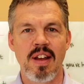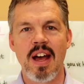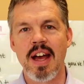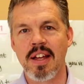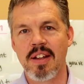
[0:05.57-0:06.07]

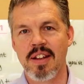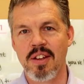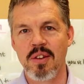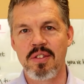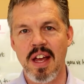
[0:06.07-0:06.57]
Hi,
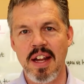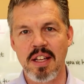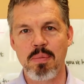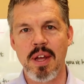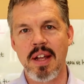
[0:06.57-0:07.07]

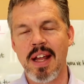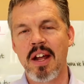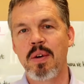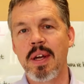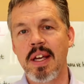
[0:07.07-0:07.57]
sciatic pain.
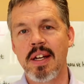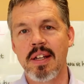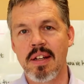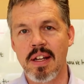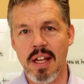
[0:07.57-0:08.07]
How do I get
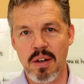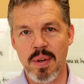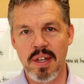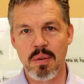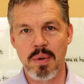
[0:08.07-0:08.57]
it and how do
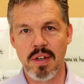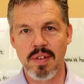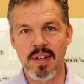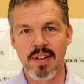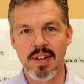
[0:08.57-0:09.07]
I get rid
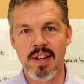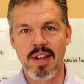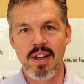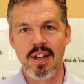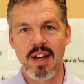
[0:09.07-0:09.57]
of it?
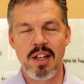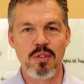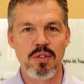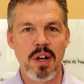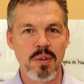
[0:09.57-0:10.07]

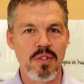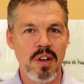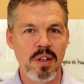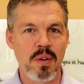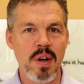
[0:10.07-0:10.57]
This is Dr.
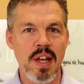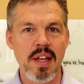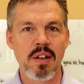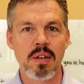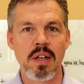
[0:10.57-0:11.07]
John
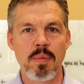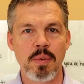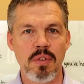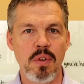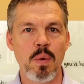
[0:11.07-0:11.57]
Gray
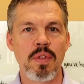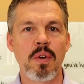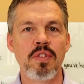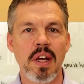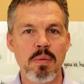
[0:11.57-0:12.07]
coming to you with our
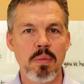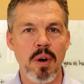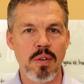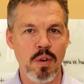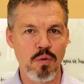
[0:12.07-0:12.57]
second
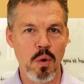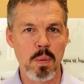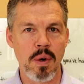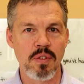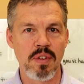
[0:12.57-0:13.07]
part of our
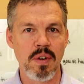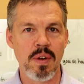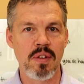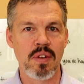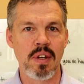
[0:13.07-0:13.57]
four-part
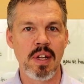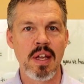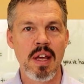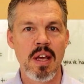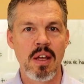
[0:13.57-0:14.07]
series on
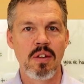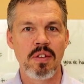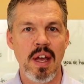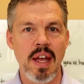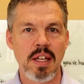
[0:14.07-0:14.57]

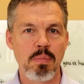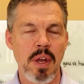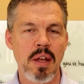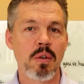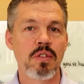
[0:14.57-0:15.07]
sciatic
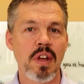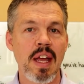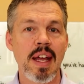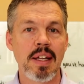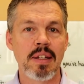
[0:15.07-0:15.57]
pain or
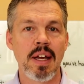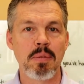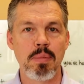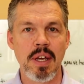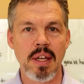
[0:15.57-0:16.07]

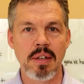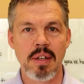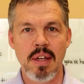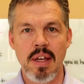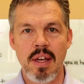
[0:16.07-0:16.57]
sciatic-like pain
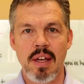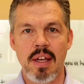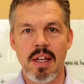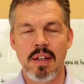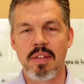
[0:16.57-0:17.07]

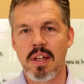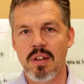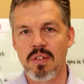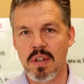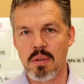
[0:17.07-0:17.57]
and the
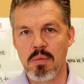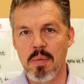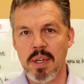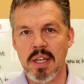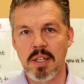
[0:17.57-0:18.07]
things that can
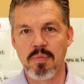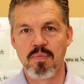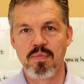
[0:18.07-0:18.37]
mimic it.